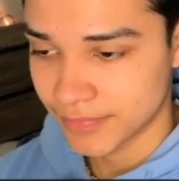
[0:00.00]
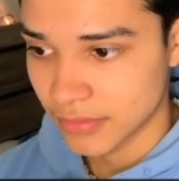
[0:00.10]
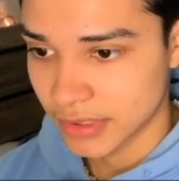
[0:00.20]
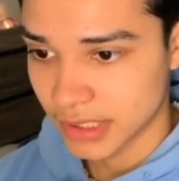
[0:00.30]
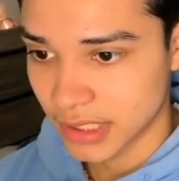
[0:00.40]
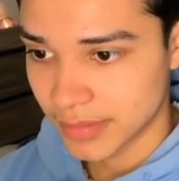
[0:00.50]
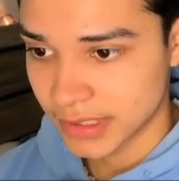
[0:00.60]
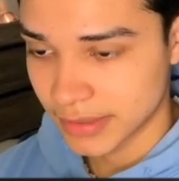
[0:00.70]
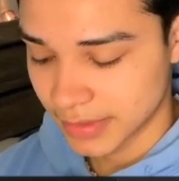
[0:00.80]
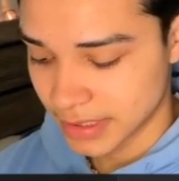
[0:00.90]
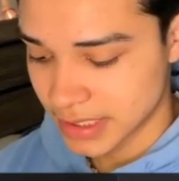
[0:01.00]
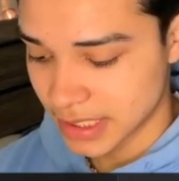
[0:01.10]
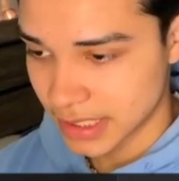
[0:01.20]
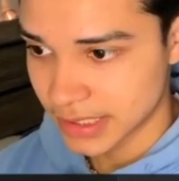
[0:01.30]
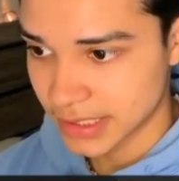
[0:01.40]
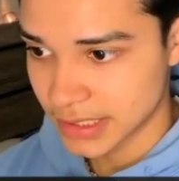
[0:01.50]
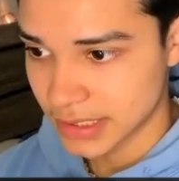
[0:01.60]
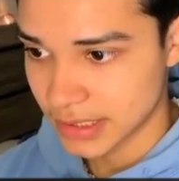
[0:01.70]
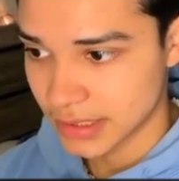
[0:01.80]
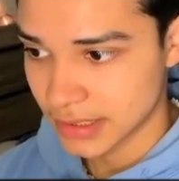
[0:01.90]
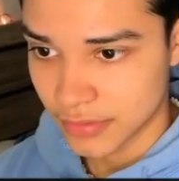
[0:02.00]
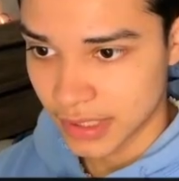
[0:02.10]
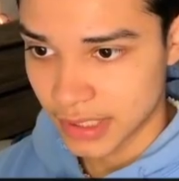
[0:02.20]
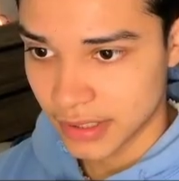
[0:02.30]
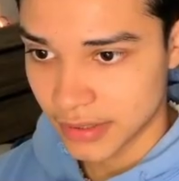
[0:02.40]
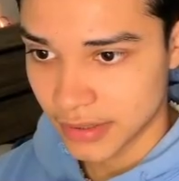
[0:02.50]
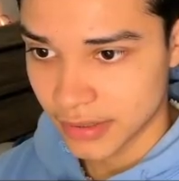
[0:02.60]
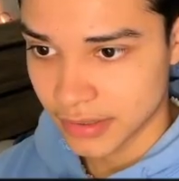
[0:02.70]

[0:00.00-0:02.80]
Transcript: We're going to copy some of the text right here